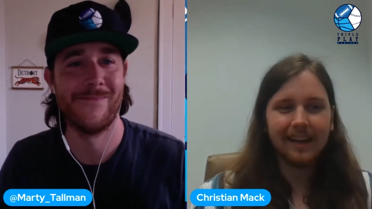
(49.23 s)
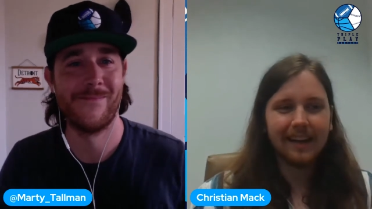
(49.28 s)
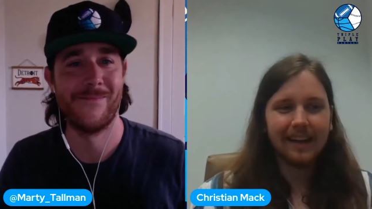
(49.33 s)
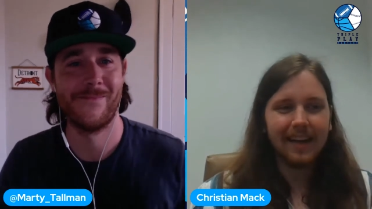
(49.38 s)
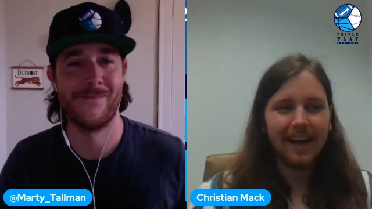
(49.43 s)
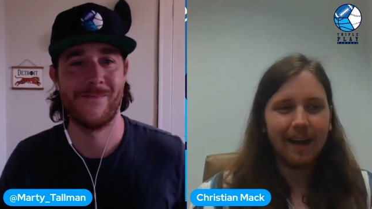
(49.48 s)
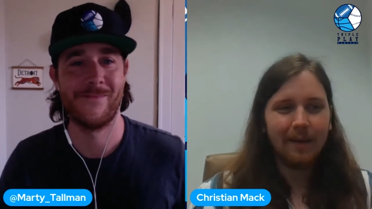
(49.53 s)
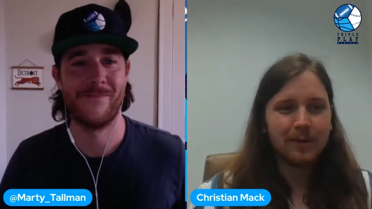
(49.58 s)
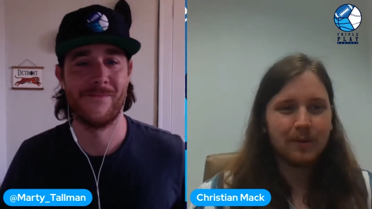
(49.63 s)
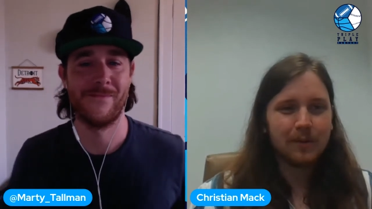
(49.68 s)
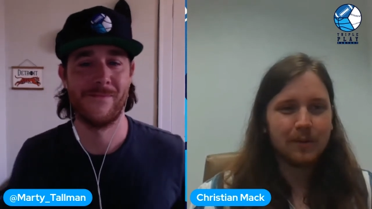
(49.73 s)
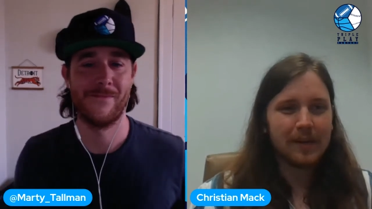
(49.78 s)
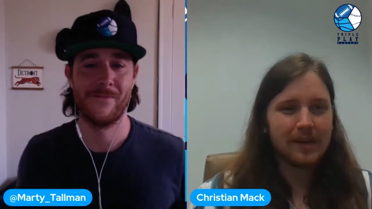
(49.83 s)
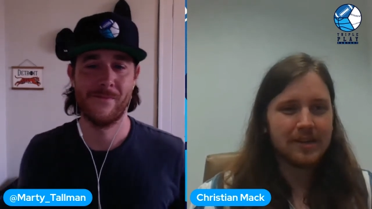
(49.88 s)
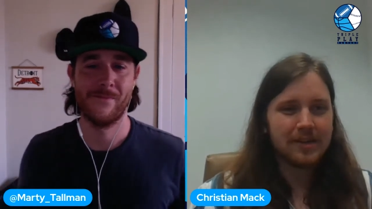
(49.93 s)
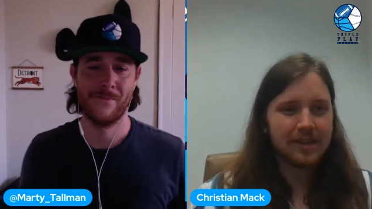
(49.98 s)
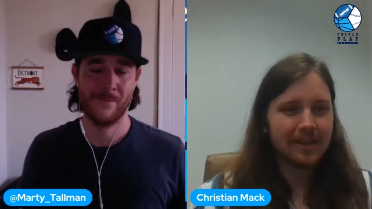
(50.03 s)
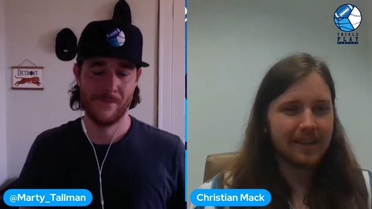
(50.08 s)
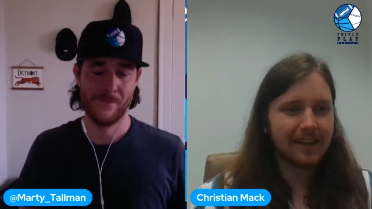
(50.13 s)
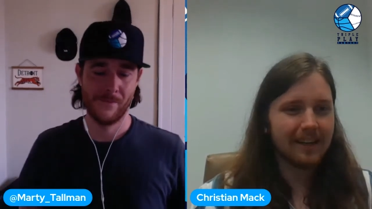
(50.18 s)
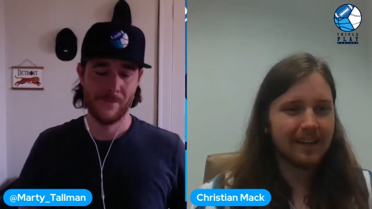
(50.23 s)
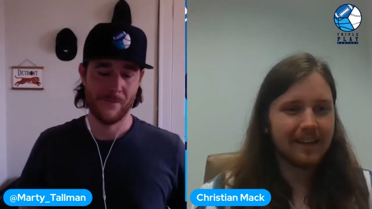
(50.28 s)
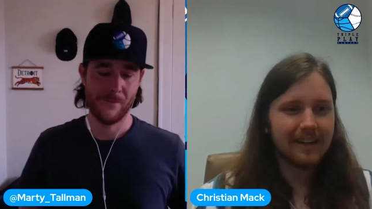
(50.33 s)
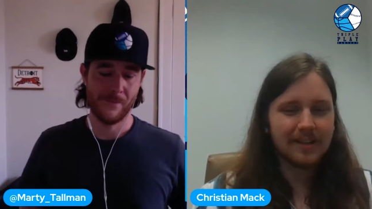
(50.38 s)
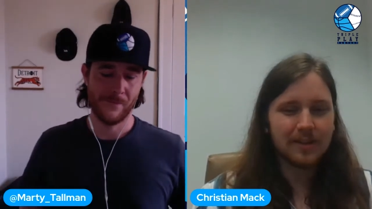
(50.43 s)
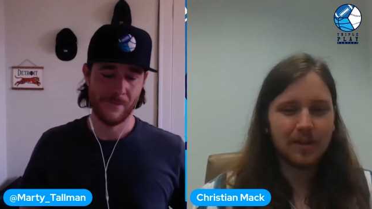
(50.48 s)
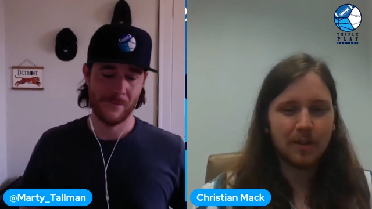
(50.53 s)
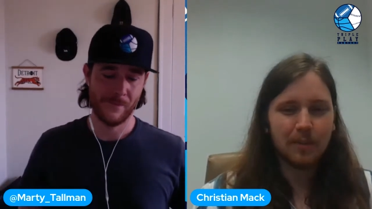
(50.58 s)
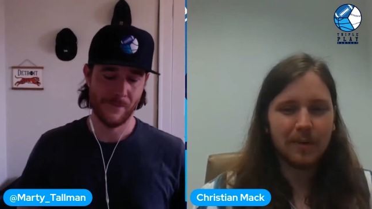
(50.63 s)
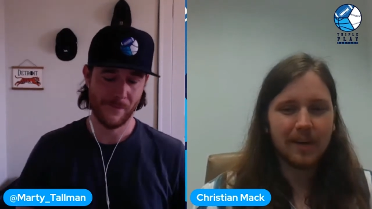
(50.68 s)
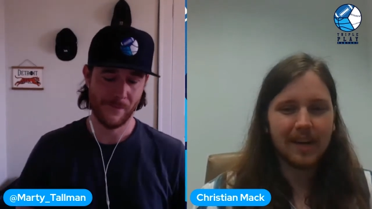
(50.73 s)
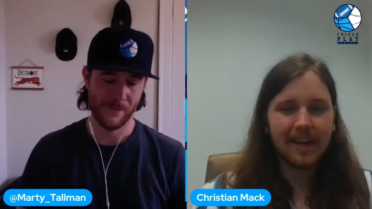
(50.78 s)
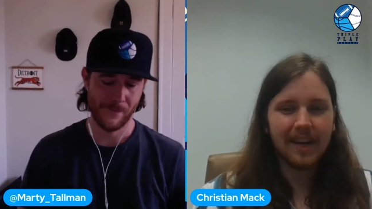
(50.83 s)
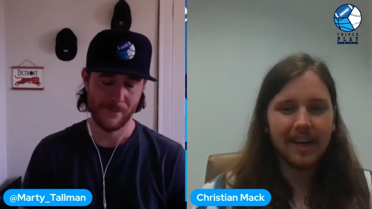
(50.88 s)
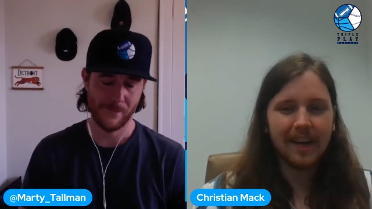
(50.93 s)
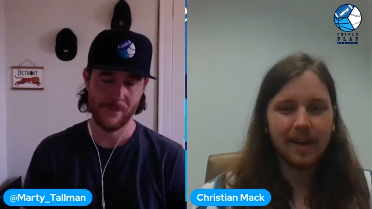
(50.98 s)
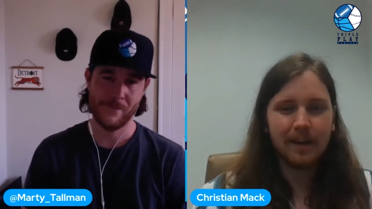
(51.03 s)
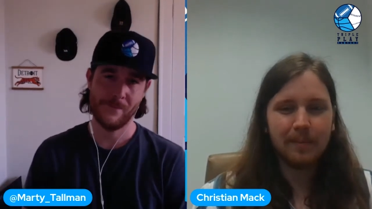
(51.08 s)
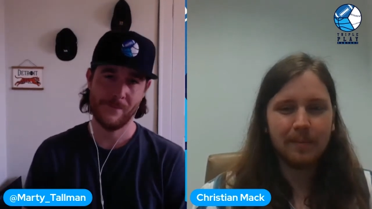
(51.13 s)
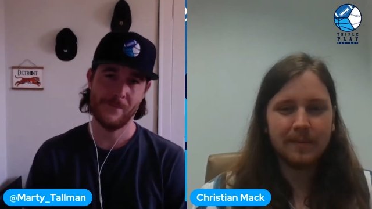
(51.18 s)
Speaker 1: I was watching so many
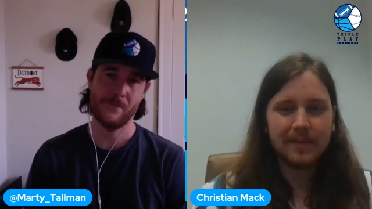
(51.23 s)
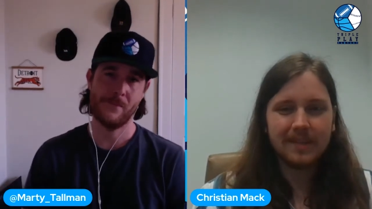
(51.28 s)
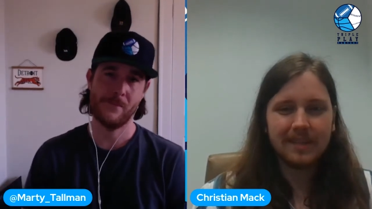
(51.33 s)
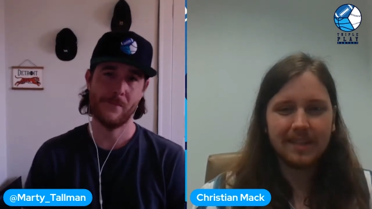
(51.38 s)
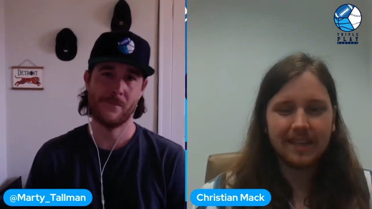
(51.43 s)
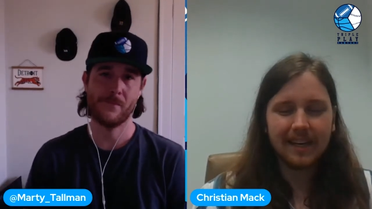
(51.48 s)
games.